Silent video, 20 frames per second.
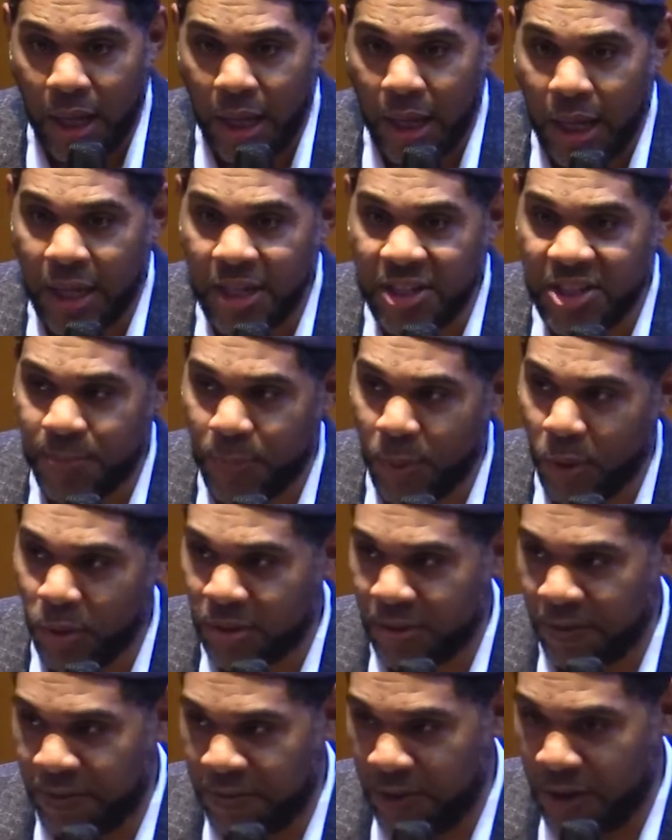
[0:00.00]
he
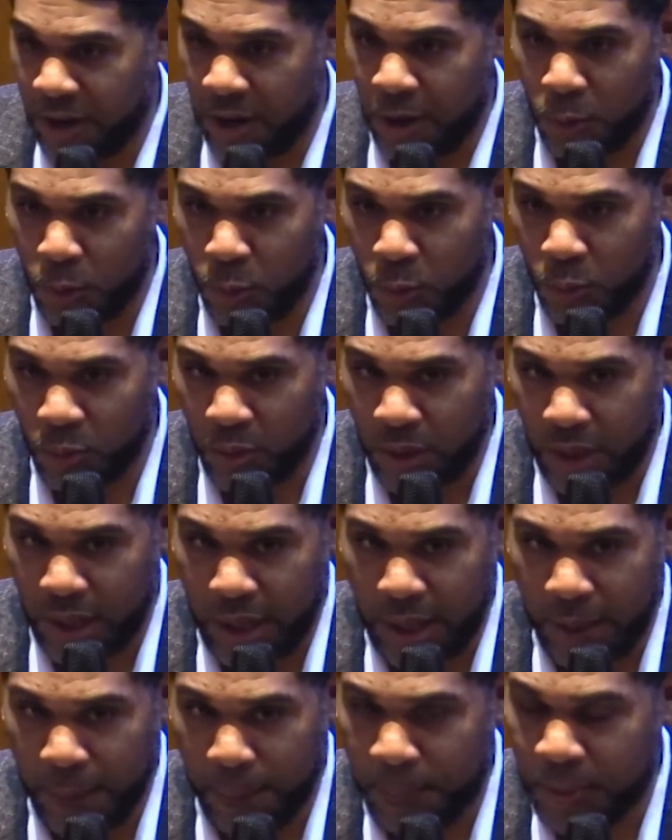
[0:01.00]
spoke to
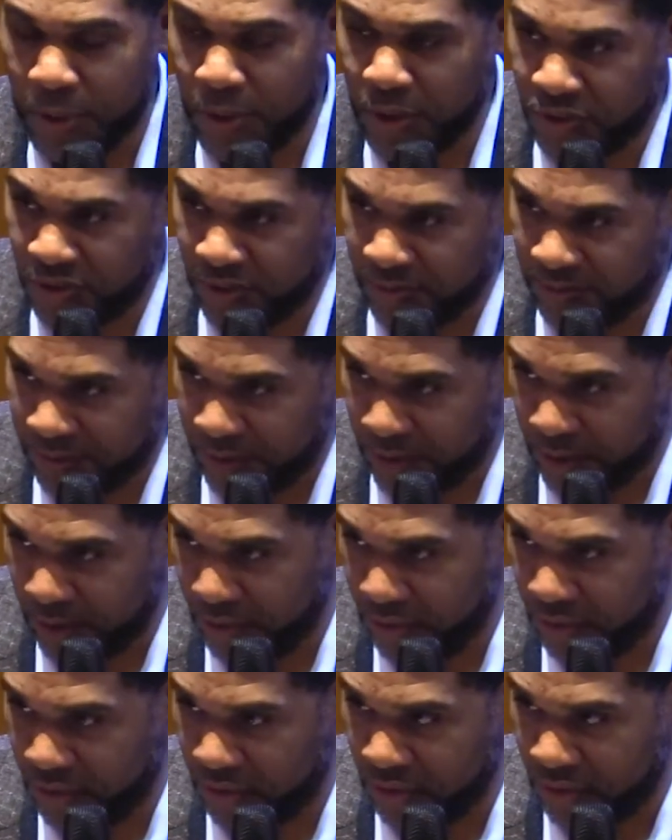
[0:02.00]
Fir'aun in person
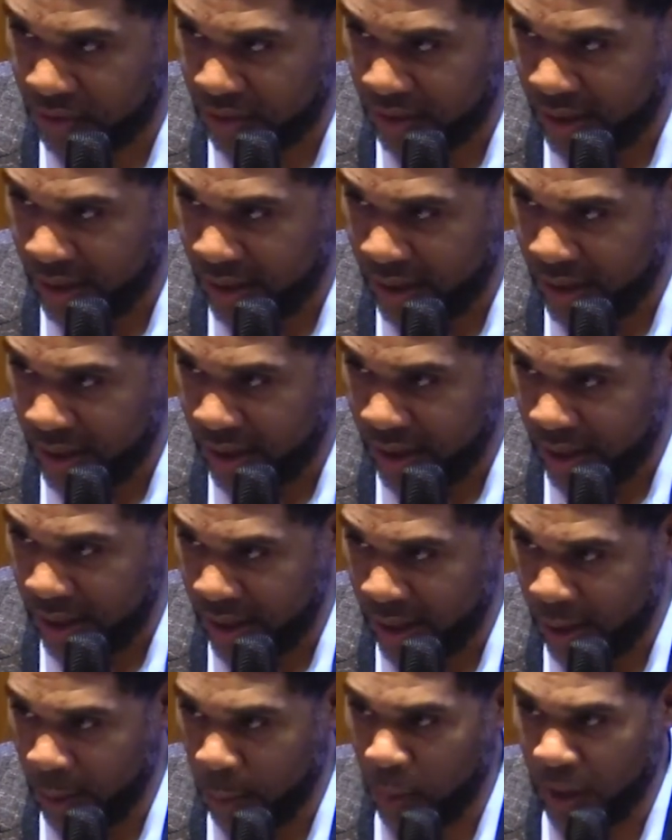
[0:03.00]
first.
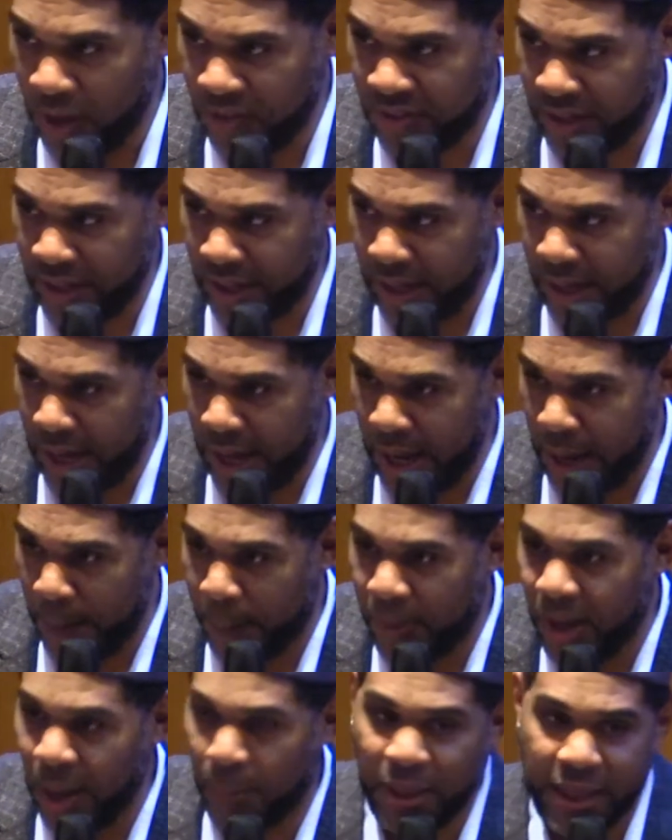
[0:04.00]
It wasn't
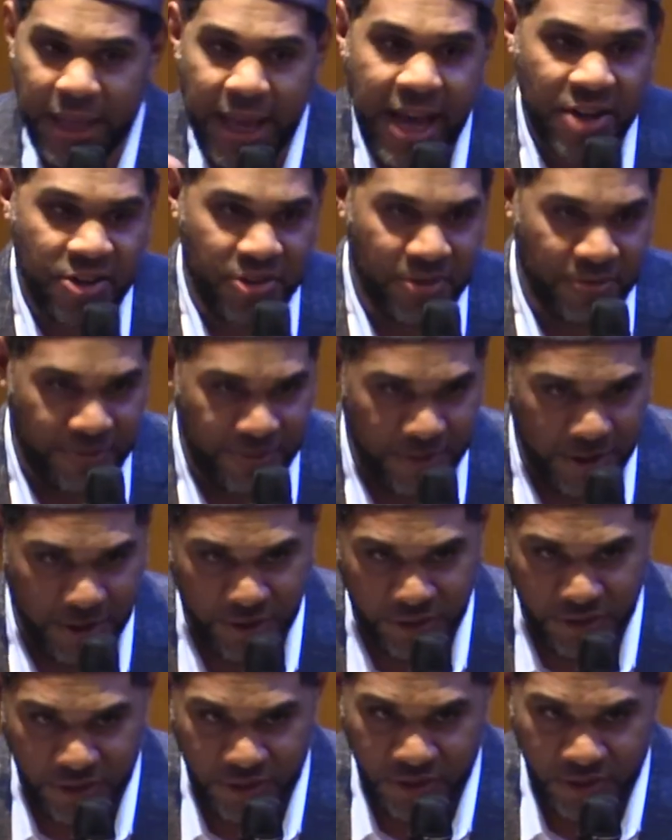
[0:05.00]
a public action
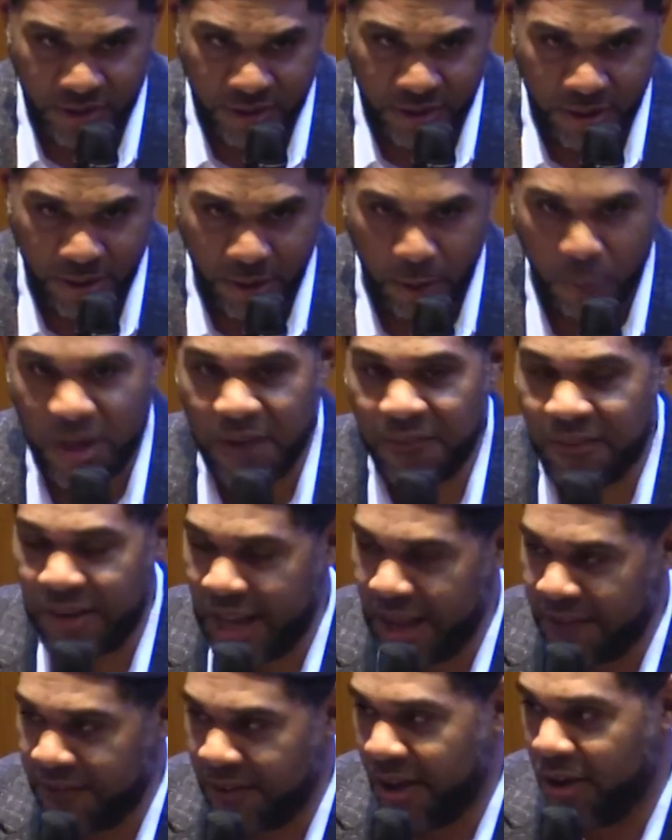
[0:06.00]
first. And we even
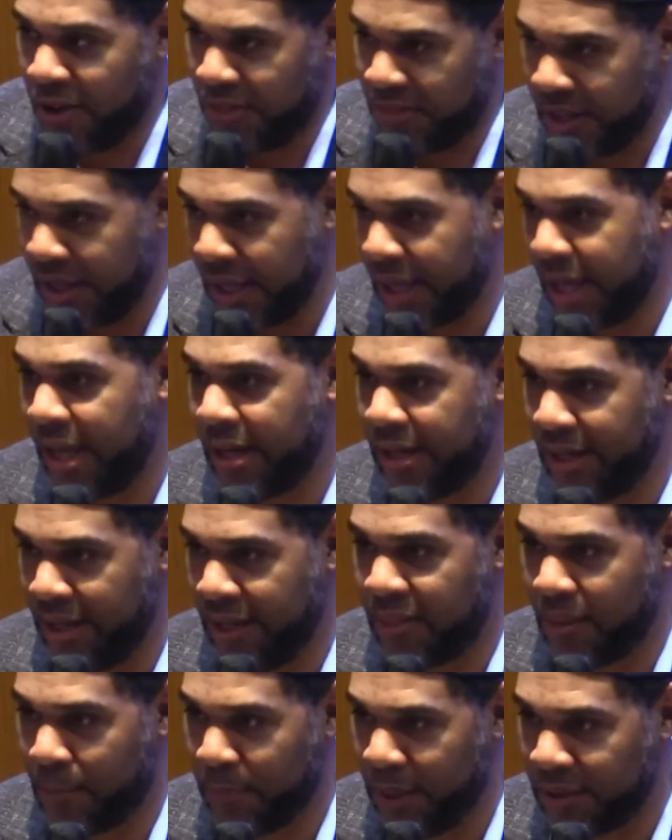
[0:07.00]
have our authentic
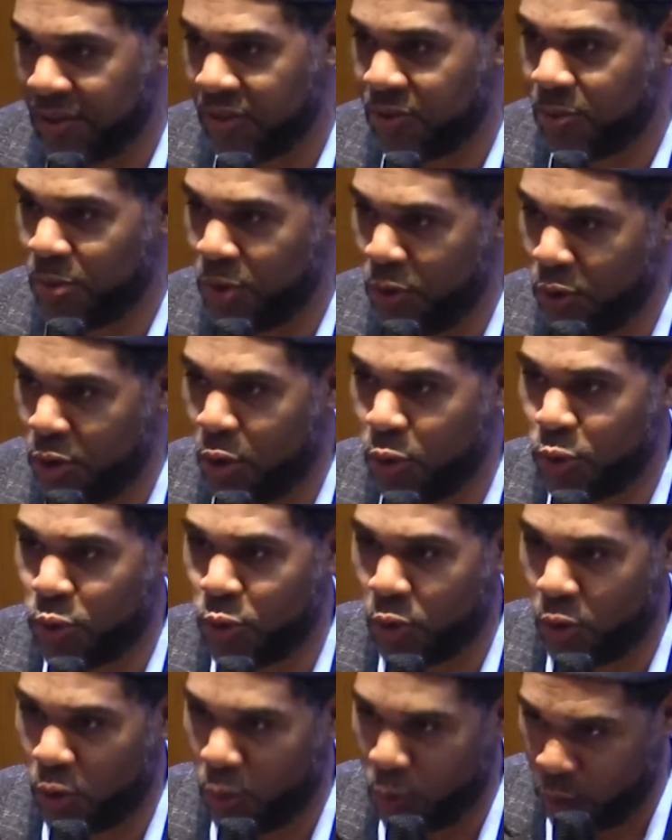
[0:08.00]
hadith about this. When you go
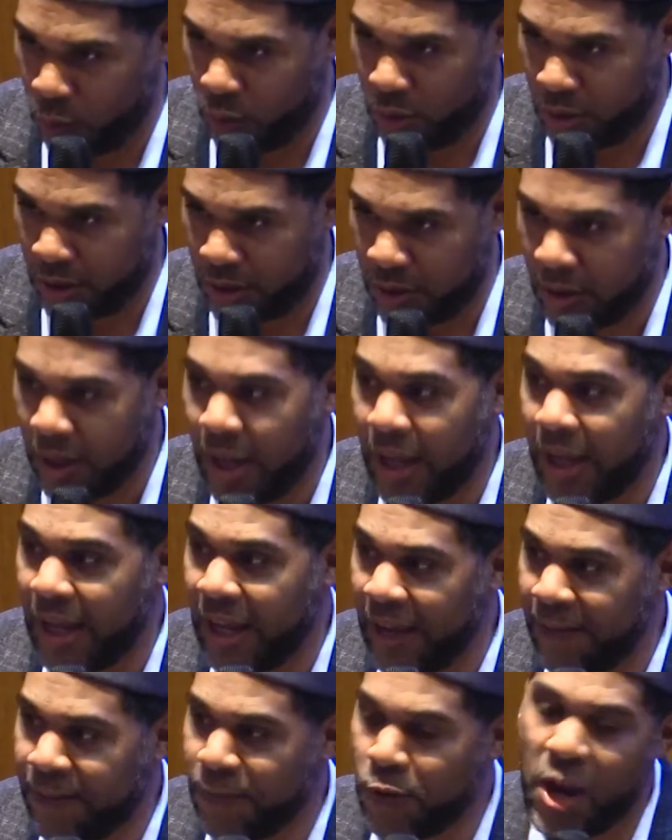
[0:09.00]
to a ruler,
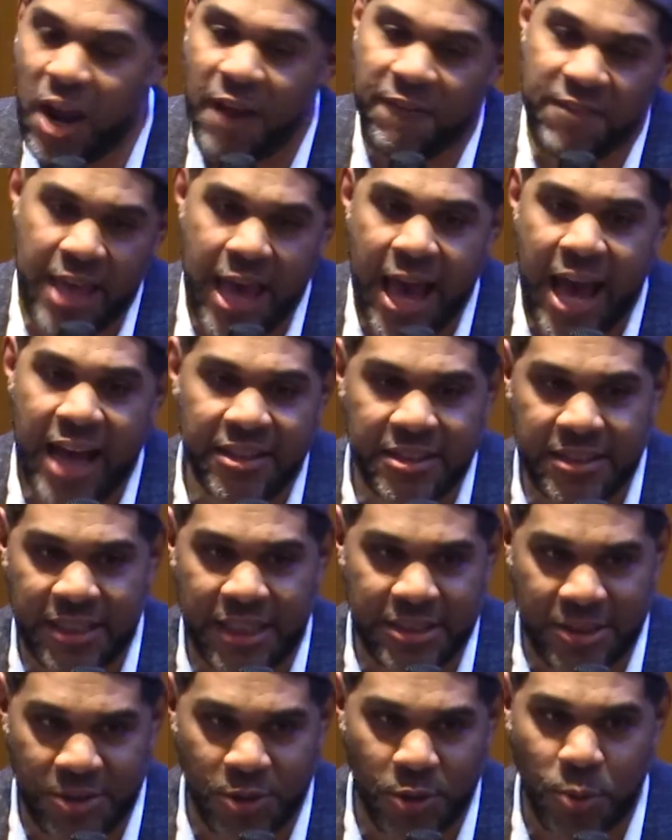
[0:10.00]
if you have the
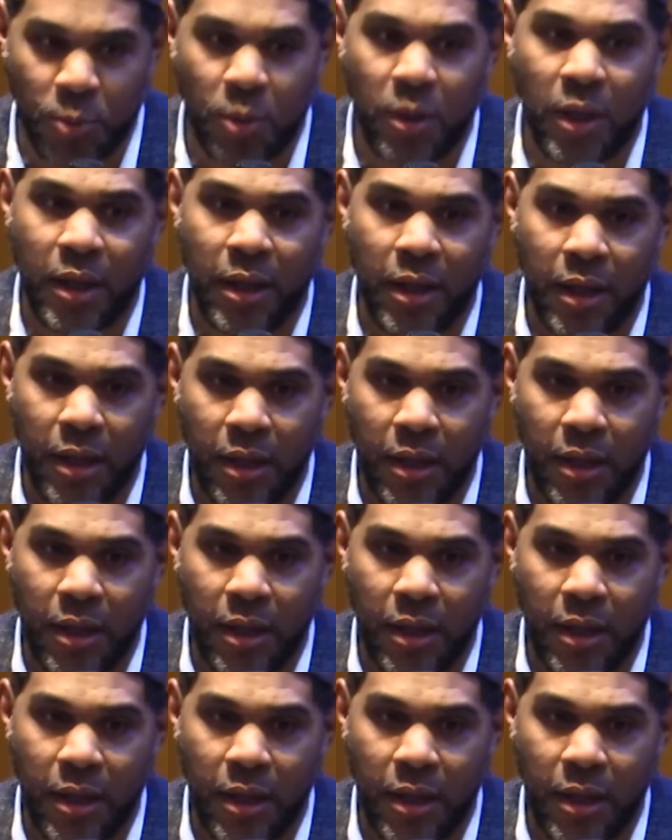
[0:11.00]
access to,